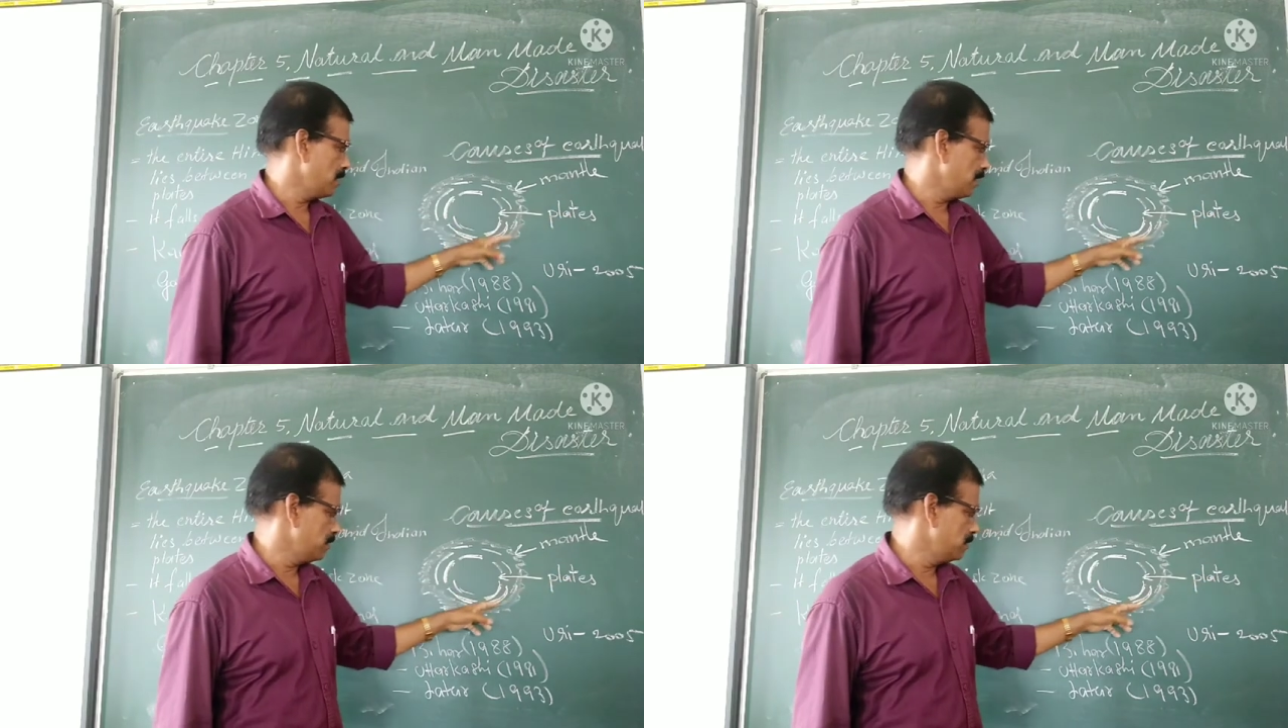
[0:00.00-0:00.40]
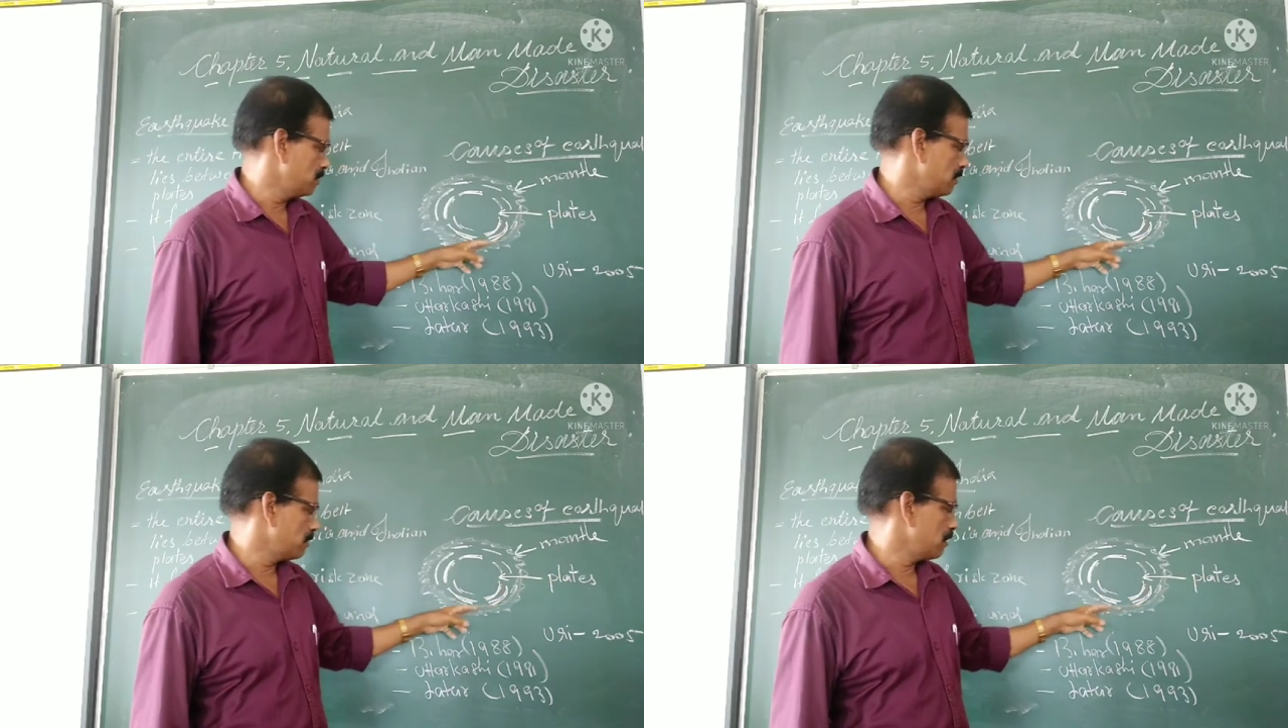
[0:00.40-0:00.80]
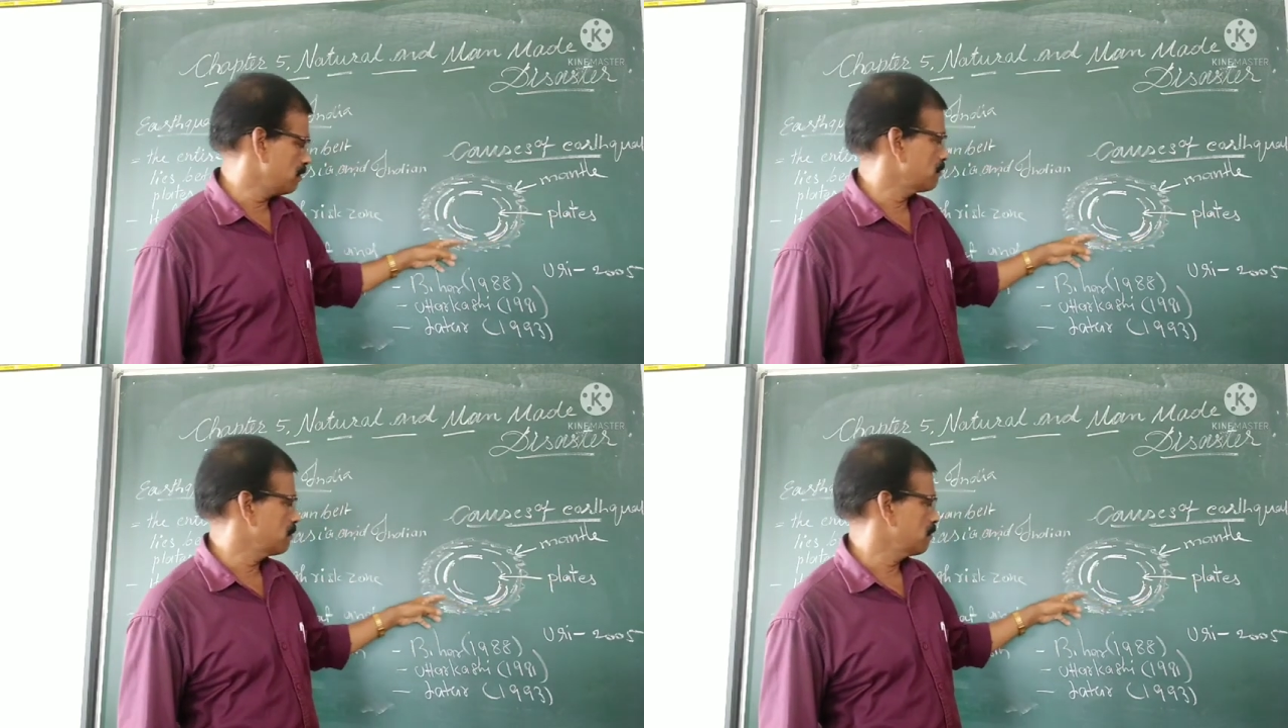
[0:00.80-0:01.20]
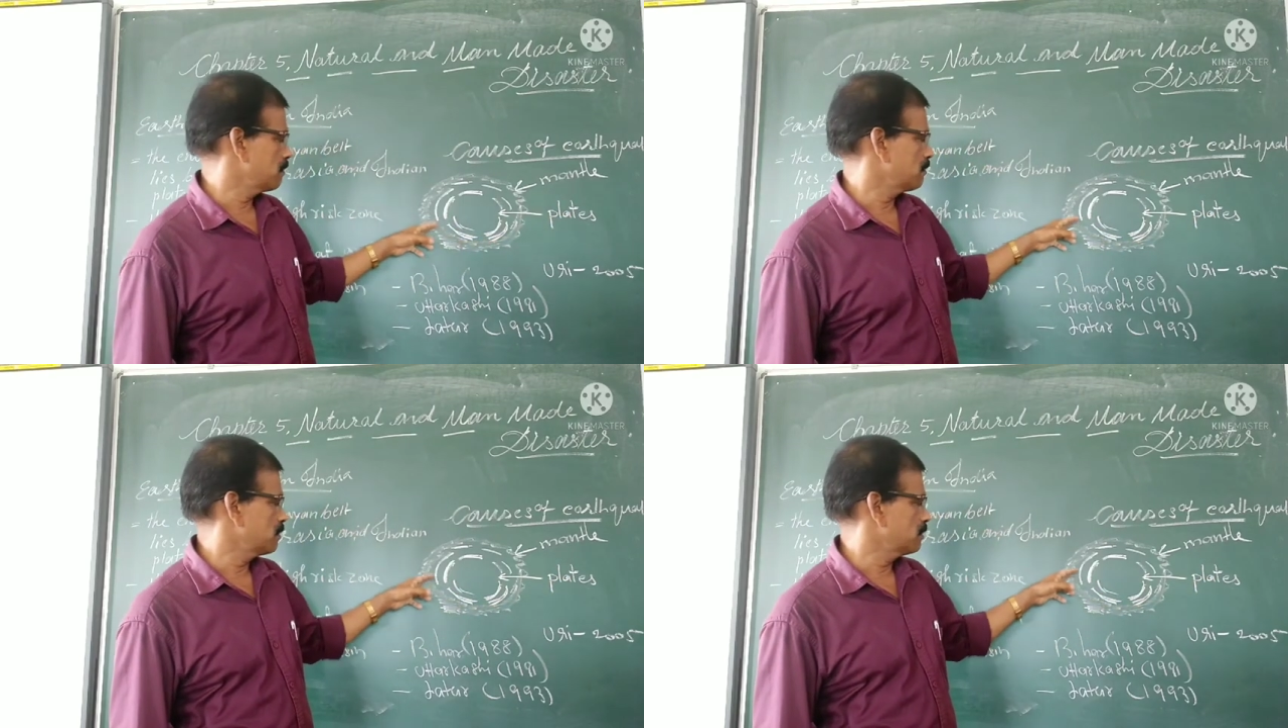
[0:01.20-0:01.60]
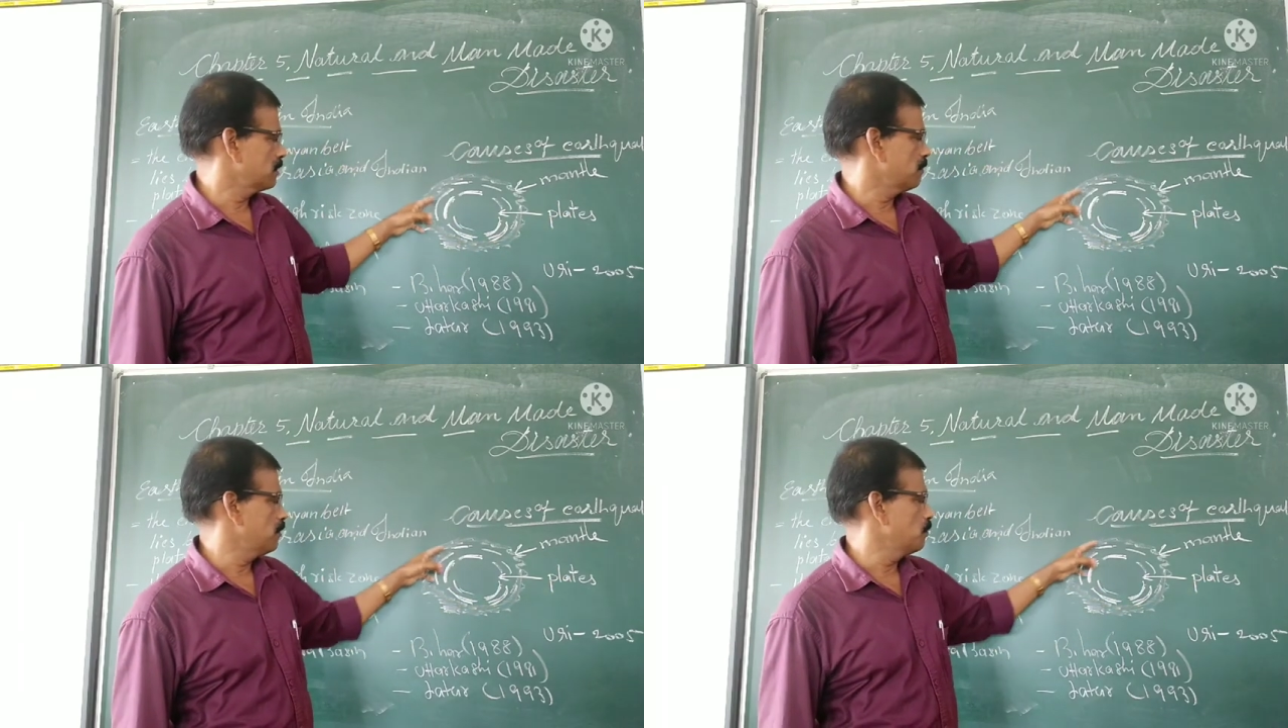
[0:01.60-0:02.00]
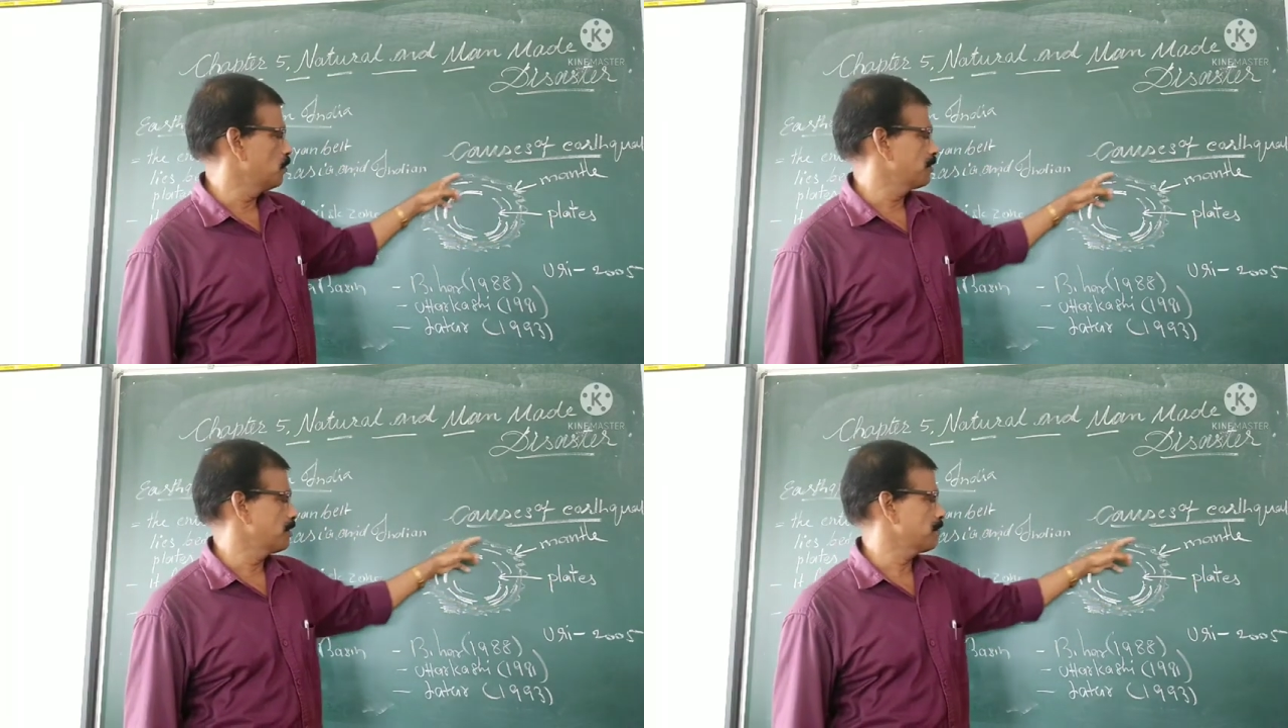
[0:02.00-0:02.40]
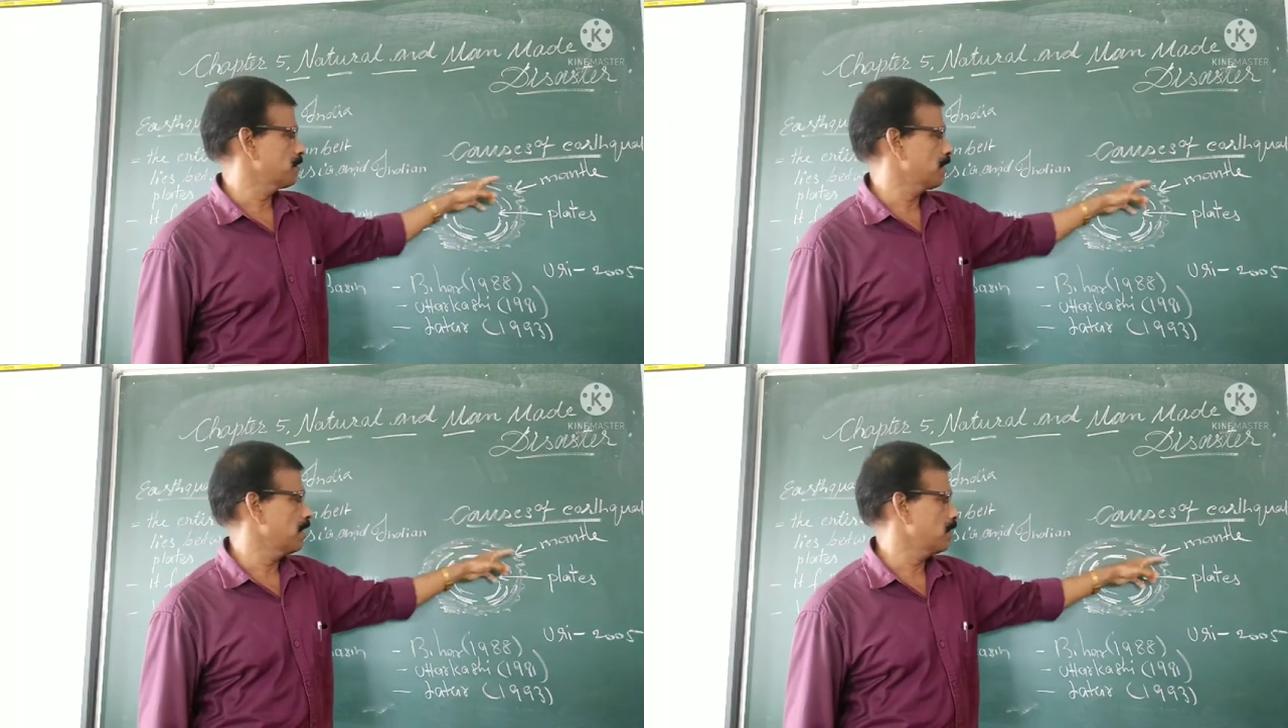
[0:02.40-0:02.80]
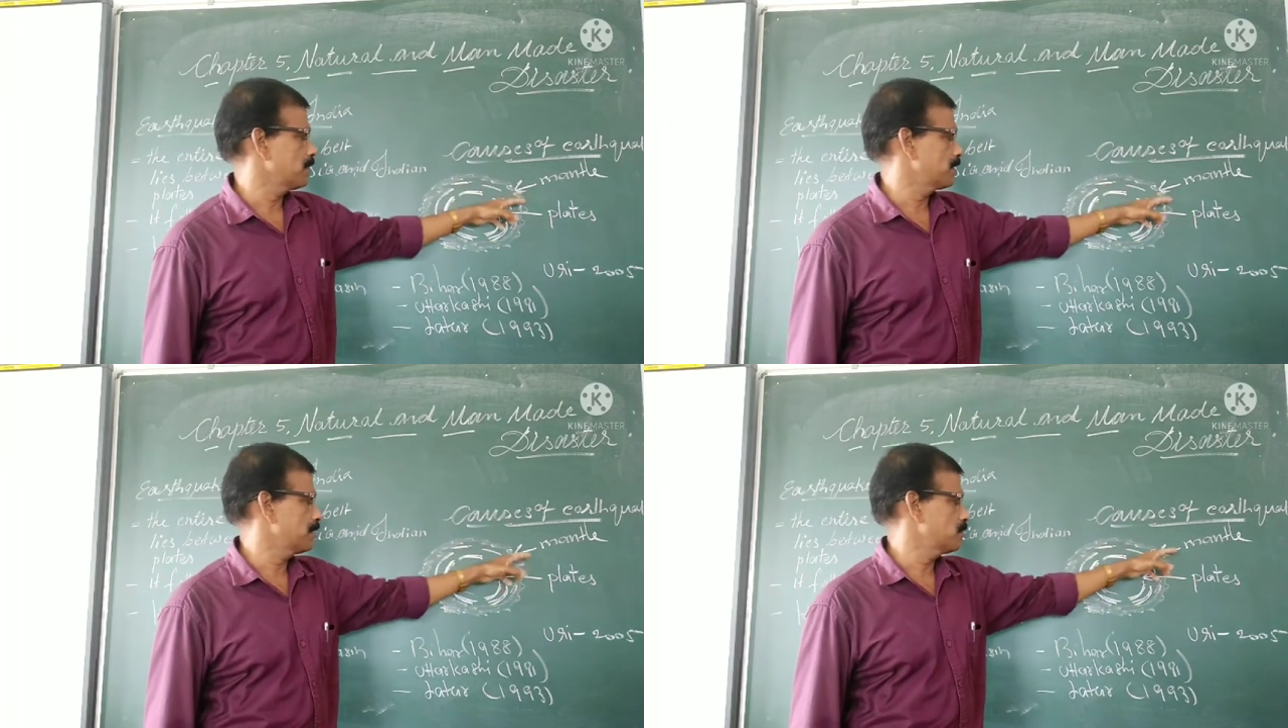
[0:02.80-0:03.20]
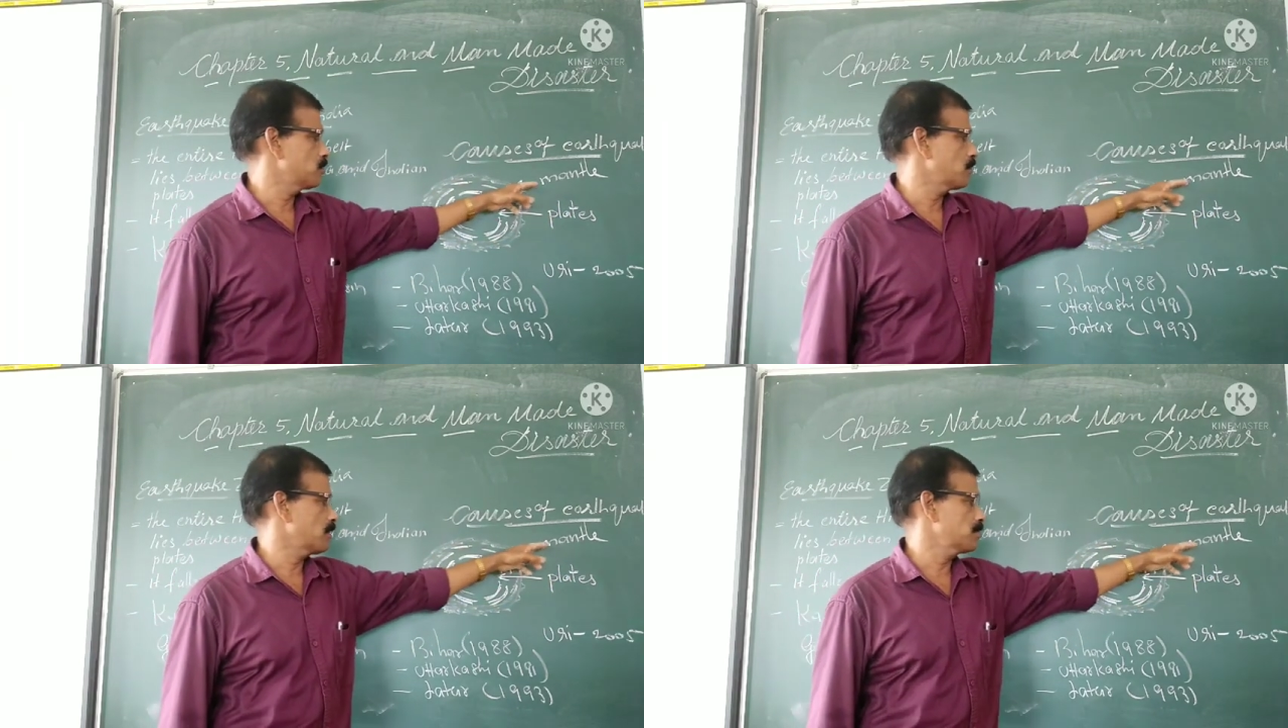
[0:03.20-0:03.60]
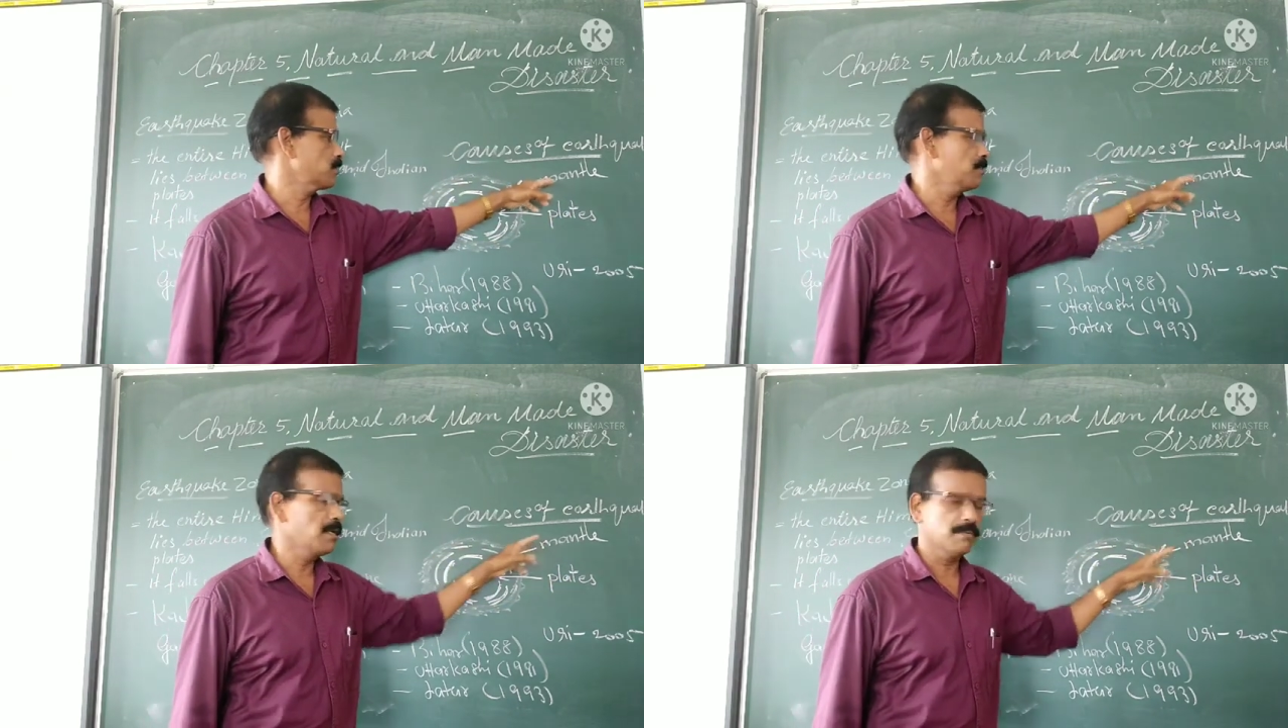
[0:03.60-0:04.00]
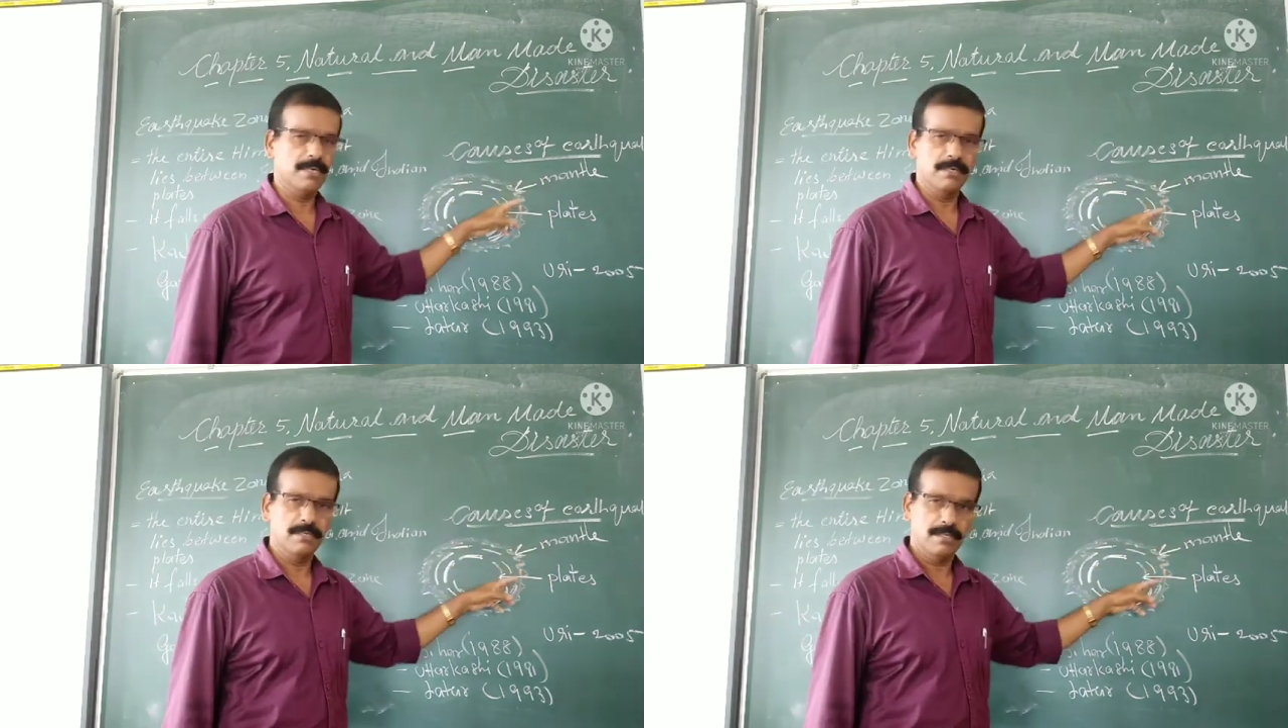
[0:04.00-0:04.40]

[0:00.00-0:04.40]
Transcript: and these are the semi-molten lava that is known as magma.